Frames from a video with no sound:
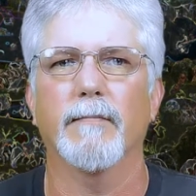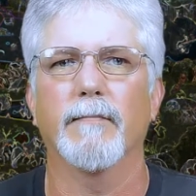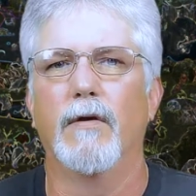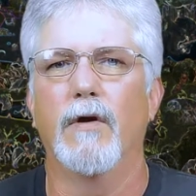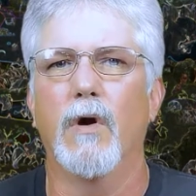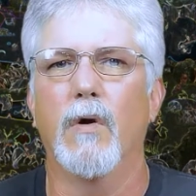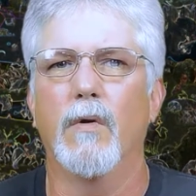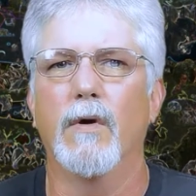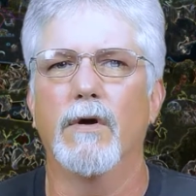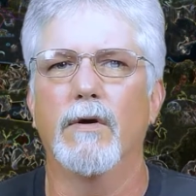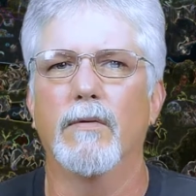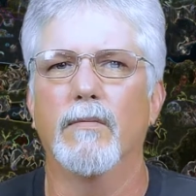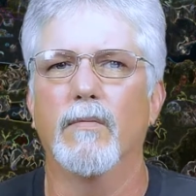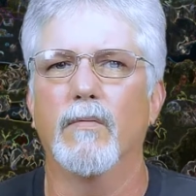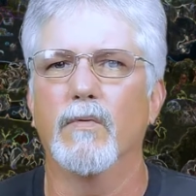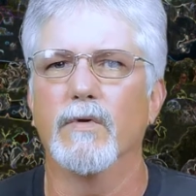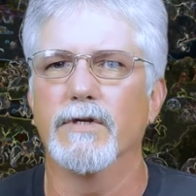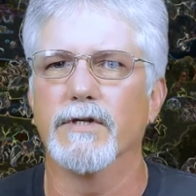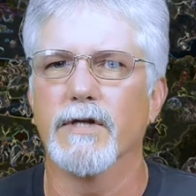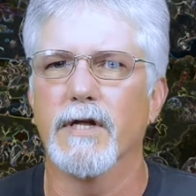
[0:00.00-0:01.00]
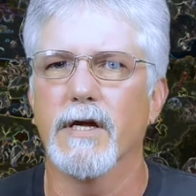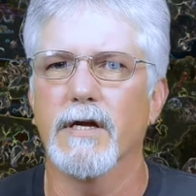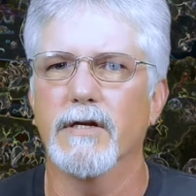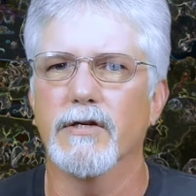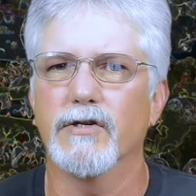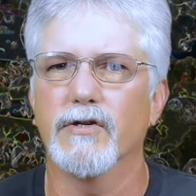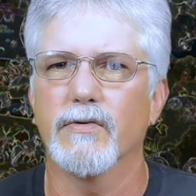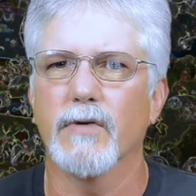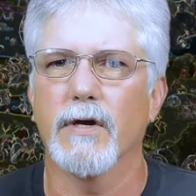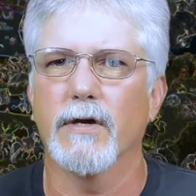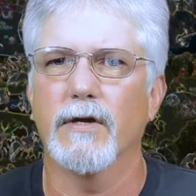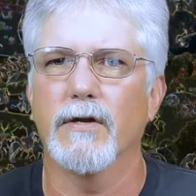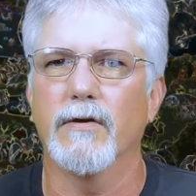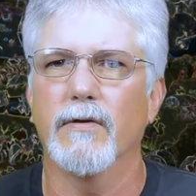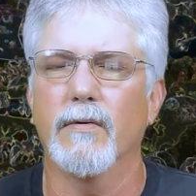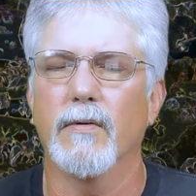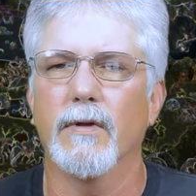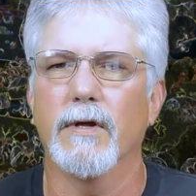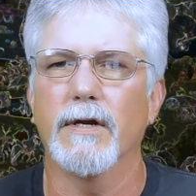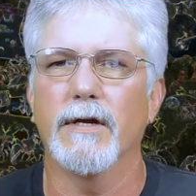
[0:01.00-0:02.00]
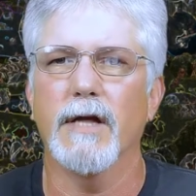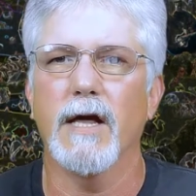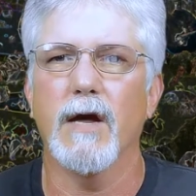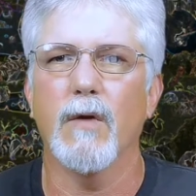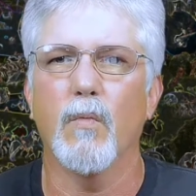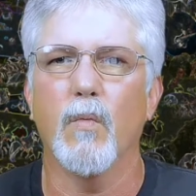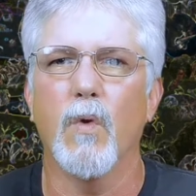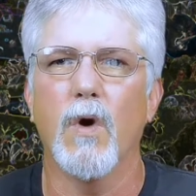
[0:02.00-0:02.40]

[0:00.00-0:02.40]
Noah was then instructed to only take